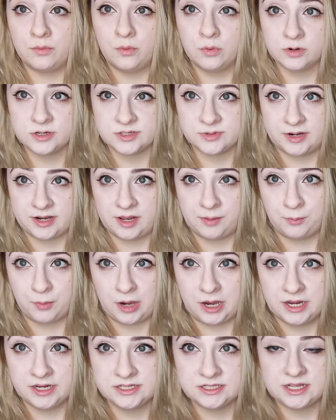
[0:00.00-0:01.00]
horse riding
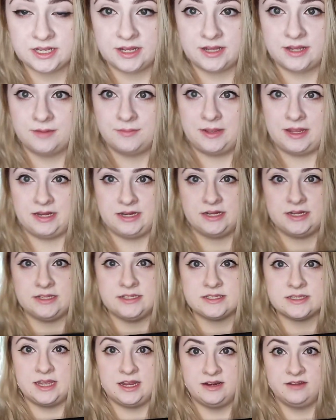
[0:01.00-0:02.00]
brand, um, and it
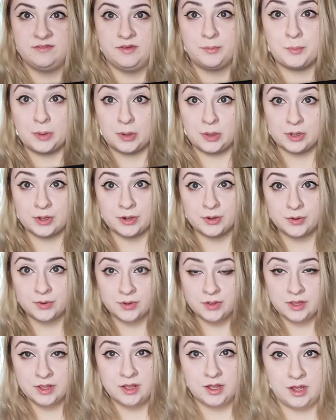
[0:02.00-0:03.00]
is kind of a bolo.